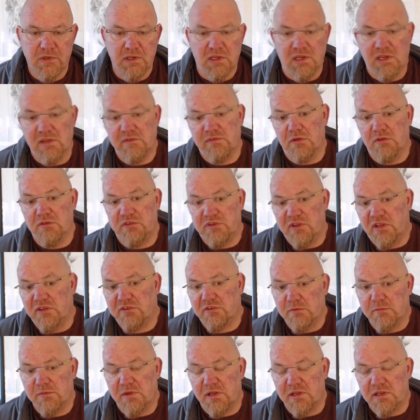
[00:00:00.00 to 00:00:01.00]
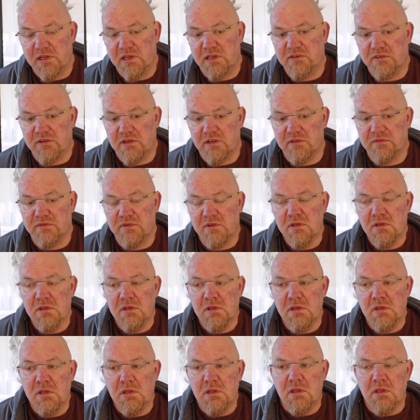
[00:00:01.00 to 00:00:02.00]
If those tests come back negative,
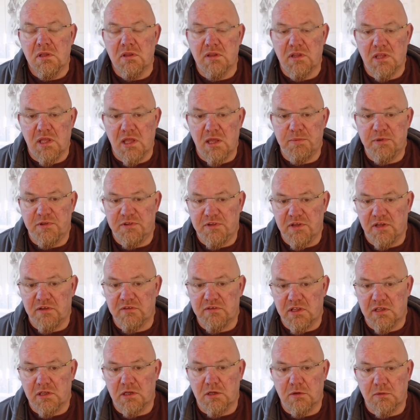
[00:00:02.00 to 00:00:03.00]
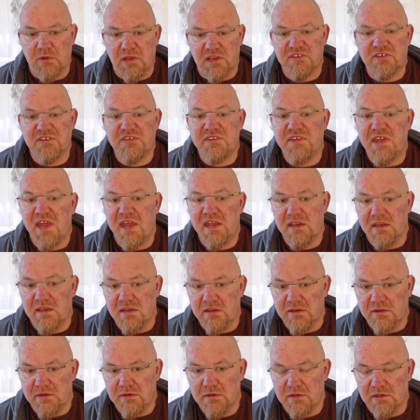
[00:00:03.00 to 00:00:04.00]
they're potentially going to
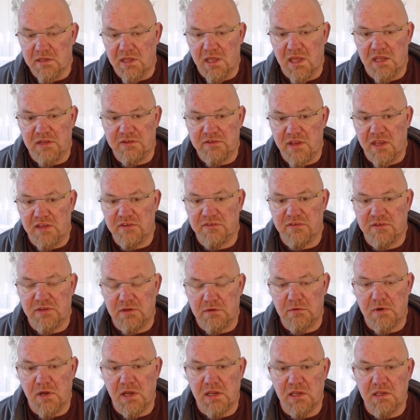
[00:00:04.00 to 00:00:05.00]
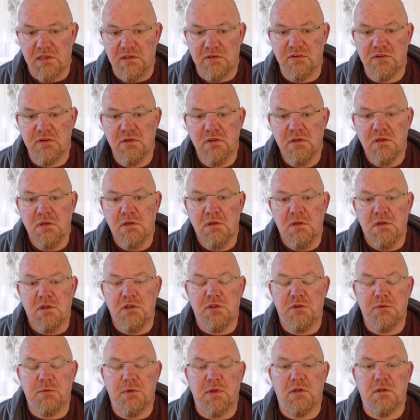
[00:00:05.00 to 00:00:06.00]
extend their testing range
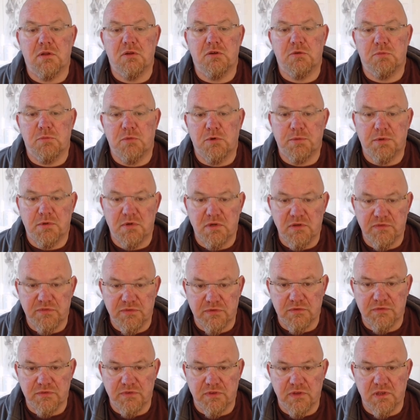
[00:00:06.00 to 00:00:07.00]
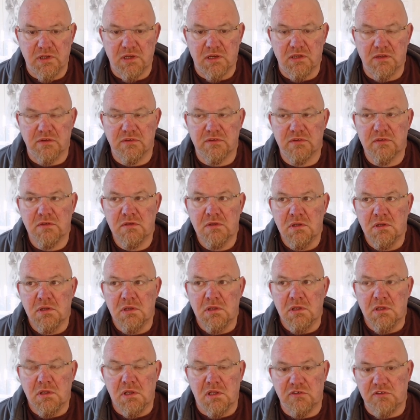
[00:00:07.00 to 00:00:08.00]
to include more peripheral things,
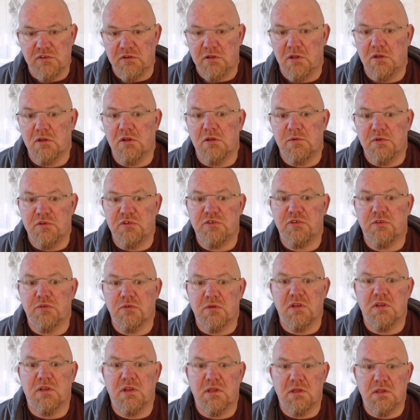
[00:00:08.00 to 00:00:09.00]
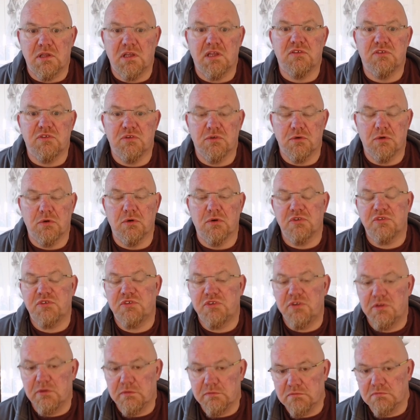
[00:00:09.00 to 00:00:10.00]
and slowly but surely they'll
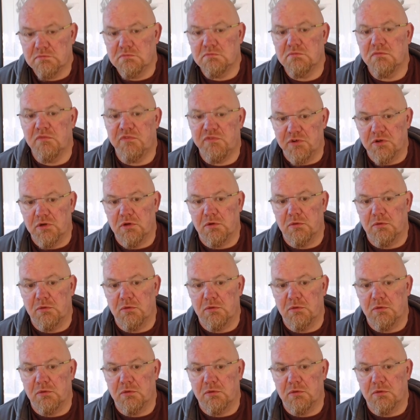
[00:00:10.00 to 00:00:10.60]
exhaust through